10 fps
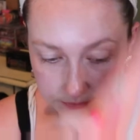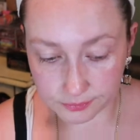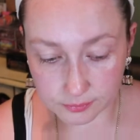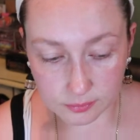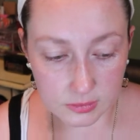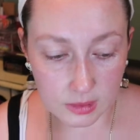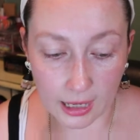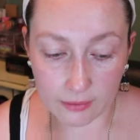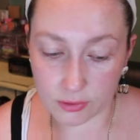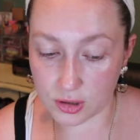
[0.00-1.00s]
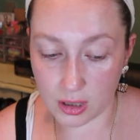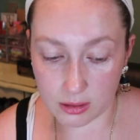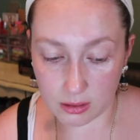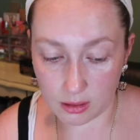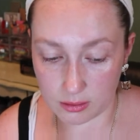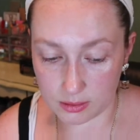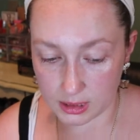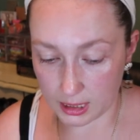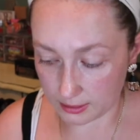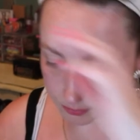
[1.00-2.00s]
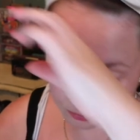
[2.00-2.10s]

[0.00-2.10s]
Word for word: I haven't tried the others yet.